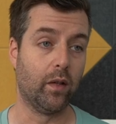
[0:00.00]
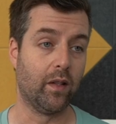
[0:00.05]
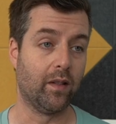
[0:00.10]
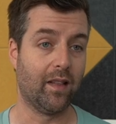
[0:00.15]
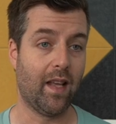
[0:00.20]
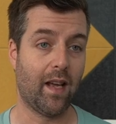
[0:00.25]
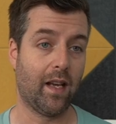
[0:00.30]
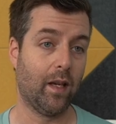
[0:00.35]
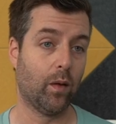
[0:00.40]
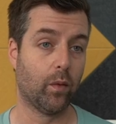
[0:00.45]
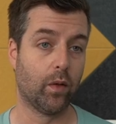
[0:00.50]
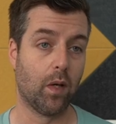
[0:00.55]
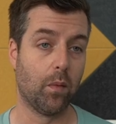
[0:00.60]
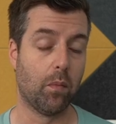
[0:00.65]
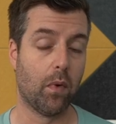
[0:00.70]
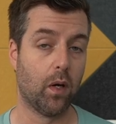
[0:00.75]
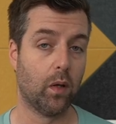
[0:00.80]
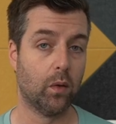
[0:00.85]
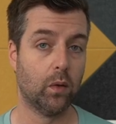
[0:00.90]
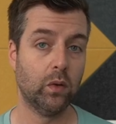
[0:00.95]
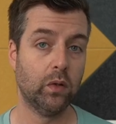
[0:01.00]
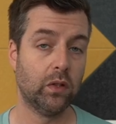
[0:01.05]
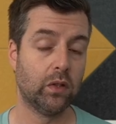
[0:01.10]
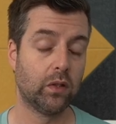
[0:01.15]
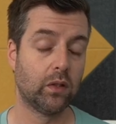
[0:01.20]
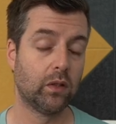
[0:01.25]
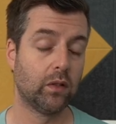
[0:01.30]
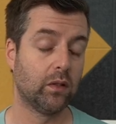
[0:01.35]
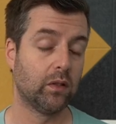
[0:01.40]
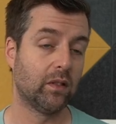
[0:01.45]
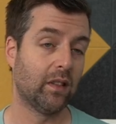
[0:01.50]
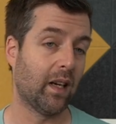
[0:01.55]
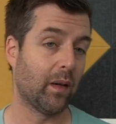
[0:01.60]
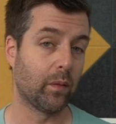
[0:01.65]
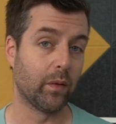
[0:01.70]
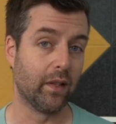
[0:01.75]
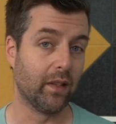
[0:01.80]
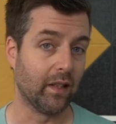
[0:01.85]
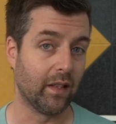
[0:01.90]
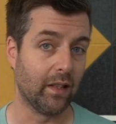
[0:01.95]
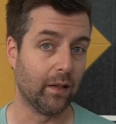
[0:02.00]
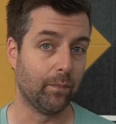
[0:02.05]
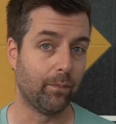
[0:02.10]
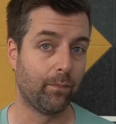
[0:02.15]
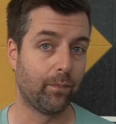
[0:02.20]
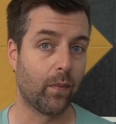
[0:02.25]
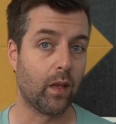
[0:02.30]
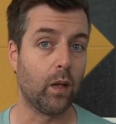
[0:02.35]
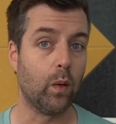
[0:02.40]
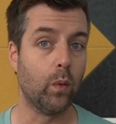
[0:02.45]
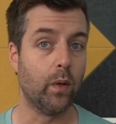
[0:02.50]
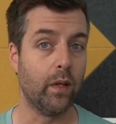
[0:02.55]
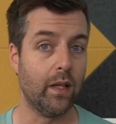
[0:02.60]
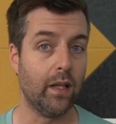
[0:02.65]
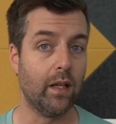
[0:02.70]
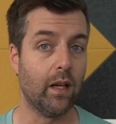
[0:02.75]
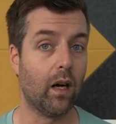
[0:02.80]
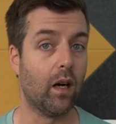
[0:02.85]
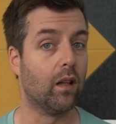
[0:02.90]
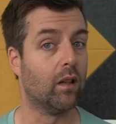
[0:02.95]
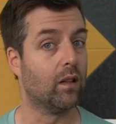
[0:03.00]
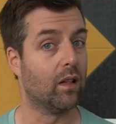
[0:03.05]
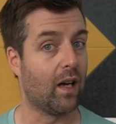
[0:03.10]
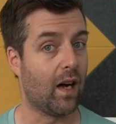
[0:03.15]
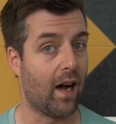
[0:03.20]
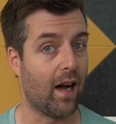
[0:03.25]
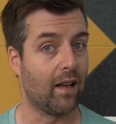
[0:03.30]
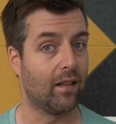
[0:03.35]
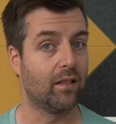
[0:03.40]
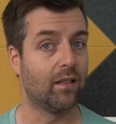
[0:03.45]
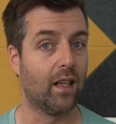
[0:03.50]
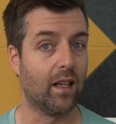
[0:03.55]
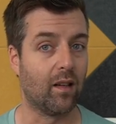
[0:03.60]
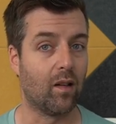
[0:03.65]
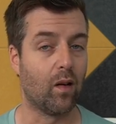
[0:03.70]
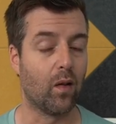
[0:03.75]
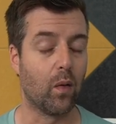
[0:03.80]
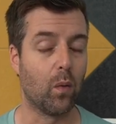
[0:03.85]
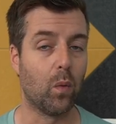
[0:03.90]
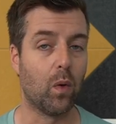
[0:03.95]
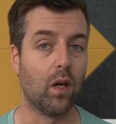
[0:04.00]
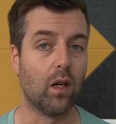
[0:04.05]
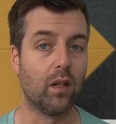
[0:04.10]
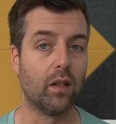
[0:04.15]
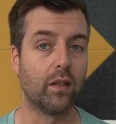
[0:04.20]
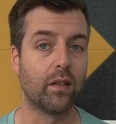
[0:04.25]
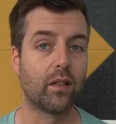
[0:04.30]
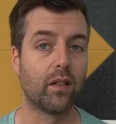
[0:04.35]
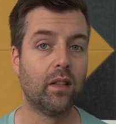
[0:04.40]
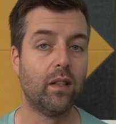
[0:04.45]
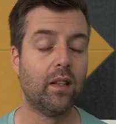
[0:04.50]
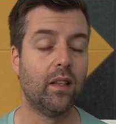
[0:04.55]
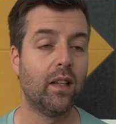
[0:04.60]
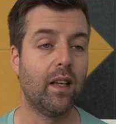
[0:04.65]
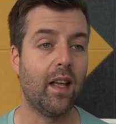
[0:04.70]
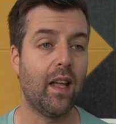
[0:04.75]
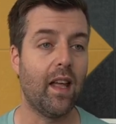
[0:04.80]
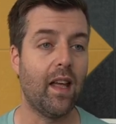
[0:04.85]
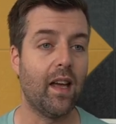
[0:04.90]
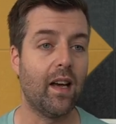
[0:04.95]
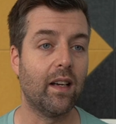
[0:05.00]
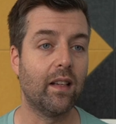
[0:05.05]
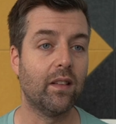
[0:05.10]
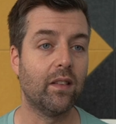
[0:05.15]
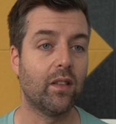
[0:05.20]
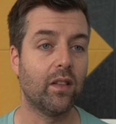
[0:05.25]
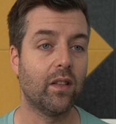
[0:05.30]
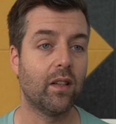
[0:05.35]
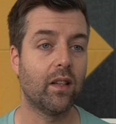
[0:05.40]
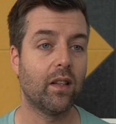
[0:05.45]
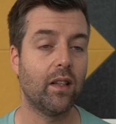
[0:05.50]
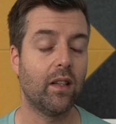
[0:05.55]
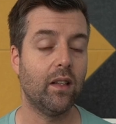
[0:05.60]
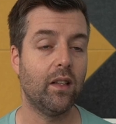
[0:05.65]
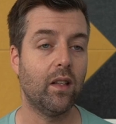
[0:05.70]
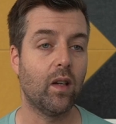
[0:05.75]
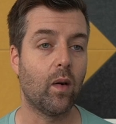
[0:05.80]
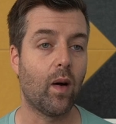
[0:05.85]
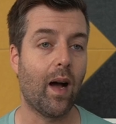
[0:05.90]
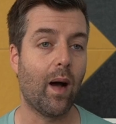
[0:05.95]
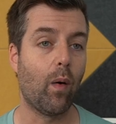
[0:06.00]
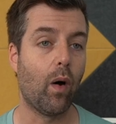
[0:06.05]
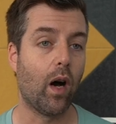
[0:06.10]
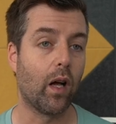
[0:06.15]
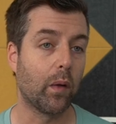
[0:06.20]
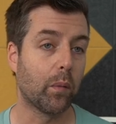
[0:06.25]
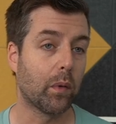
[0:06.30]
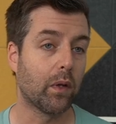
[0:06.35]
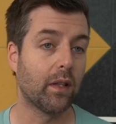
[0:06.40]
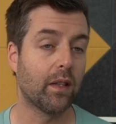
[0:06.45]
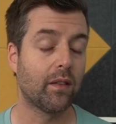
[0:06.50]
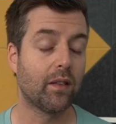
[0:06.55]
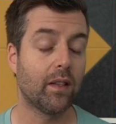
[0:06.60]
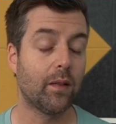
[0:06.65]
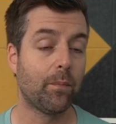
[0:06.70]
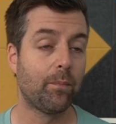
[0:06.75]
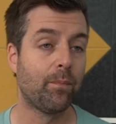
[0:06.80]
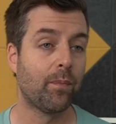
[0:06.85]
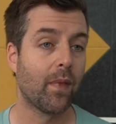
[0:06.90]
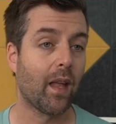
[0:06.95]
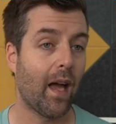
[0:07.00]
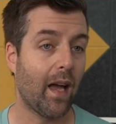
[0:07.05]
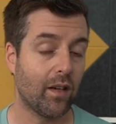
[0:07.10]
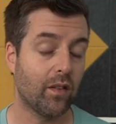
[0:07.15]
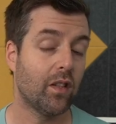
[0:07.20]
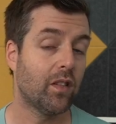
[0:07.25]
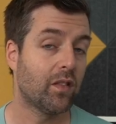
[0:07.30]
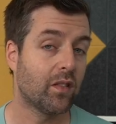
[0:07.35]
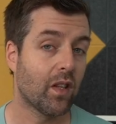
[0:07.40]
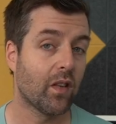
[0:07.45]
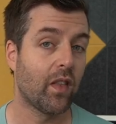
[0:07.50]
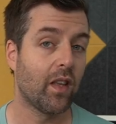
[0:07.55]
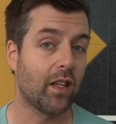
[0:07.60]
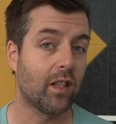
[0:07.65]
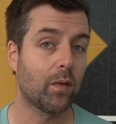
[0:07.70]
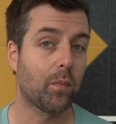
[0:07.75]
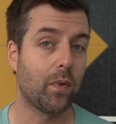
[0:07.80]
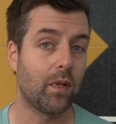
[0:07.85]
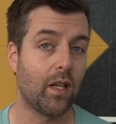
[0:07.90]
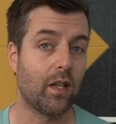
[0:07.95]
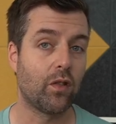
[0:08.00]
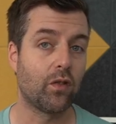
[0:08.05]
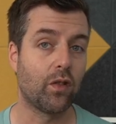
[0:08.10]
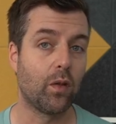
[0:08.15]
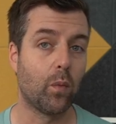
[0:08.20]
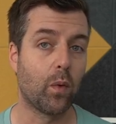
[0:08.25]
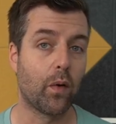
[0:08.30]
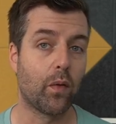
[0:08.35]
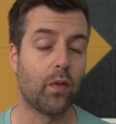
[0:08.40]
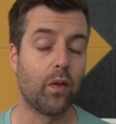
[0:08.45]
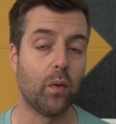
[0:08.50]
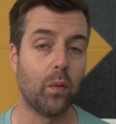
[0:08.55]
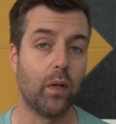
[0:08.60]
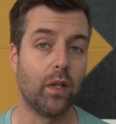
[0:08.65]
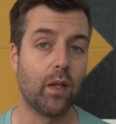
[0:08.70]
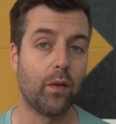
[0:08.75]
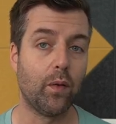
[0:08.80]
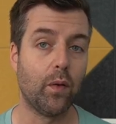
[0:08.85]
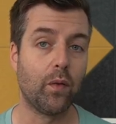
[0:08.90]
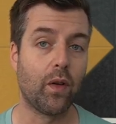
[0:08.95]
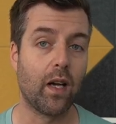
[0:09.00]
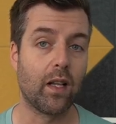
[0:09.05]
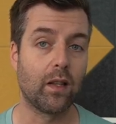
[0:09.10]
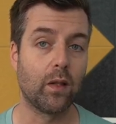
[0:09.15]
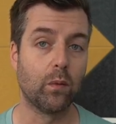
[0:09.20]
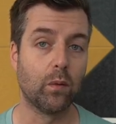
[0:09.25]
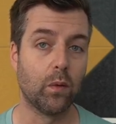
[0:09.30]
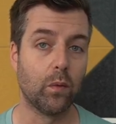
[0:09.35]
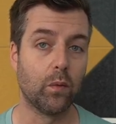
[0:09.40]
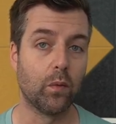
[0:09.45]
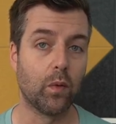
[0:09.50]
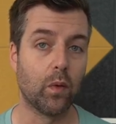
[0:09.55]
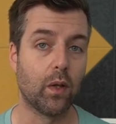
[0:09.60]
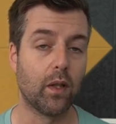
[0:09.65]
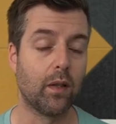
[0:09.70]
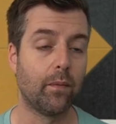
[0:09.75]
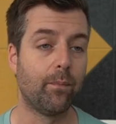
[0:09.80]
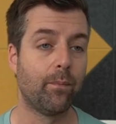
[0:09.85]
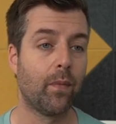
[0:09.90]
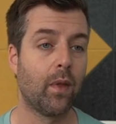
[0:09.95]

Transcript: does that get rid of modes? Not really. You would need a lot on all the walls. And, you know, how audible is it? I actually still think it's potentially worth doing if you've got the room for it.